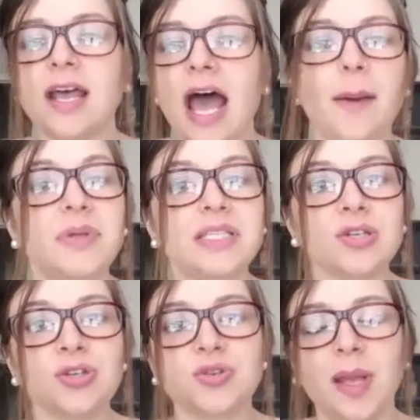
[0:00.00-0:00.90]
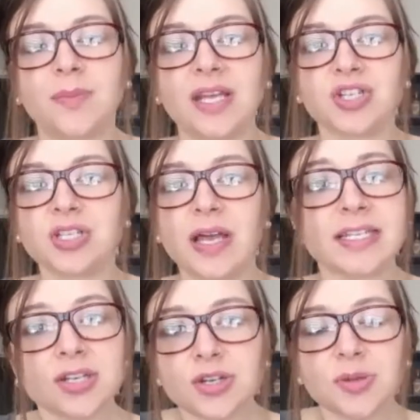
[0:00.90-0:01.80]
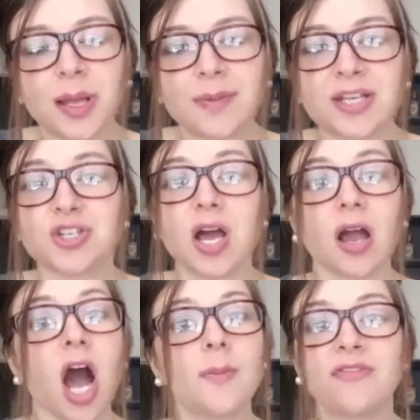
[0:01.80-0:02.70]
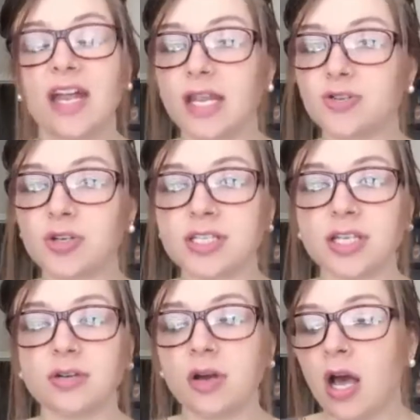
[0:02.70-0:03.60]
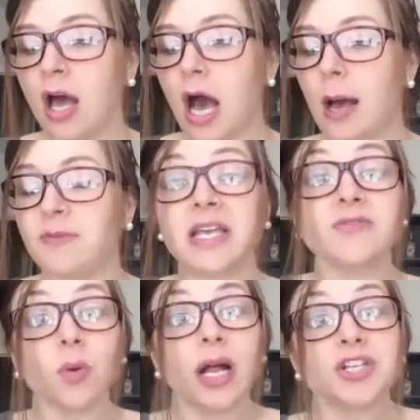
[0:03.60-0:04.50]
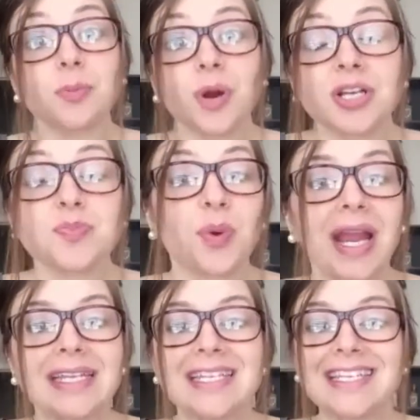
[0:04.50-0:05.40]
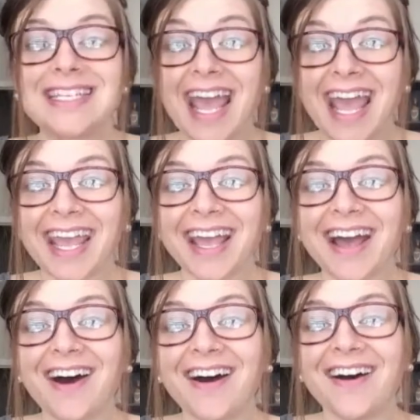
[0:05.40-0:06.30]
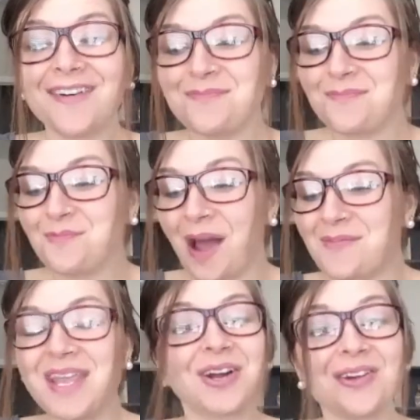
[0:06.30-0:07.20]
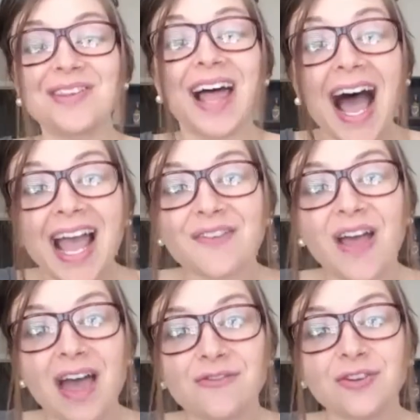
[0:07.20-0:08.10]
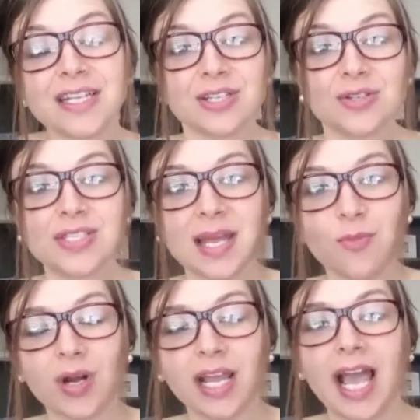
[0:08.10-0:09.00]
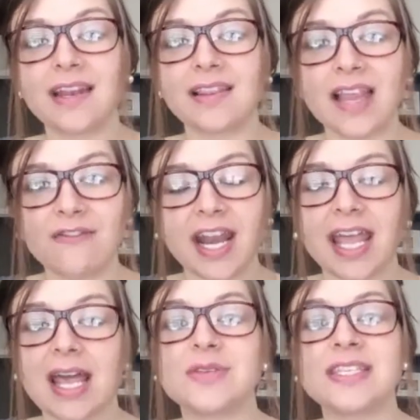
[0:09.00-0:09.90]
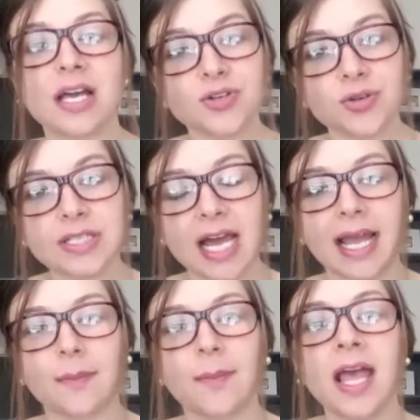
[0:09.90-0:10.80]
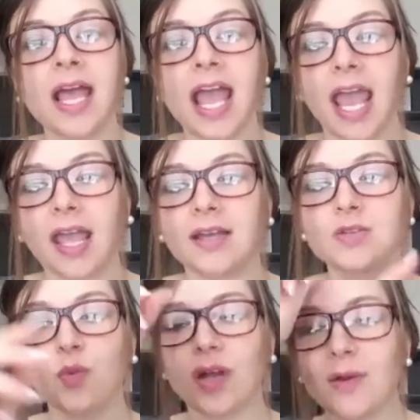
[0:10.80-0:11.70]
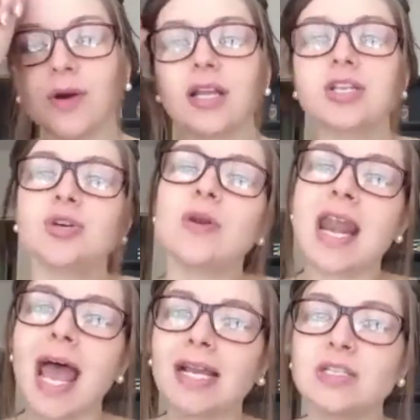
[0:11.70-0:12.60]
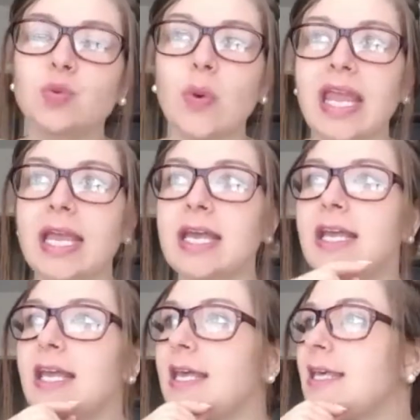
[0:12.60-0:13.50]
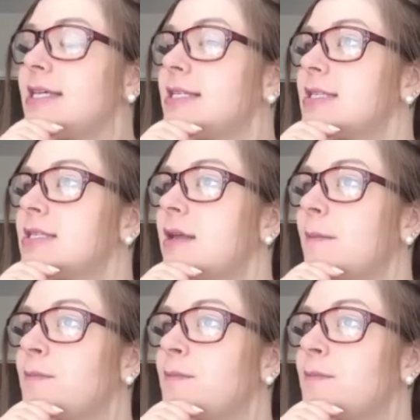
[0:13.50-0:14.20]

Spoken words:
happens in NutriBabe Nation. So head to NutriBabeNation.com if that interests you. Thanks for watching Brunch Break today. I'm here live every Tuesday morning at 11 a.m. Central Time. And what I want to do next week is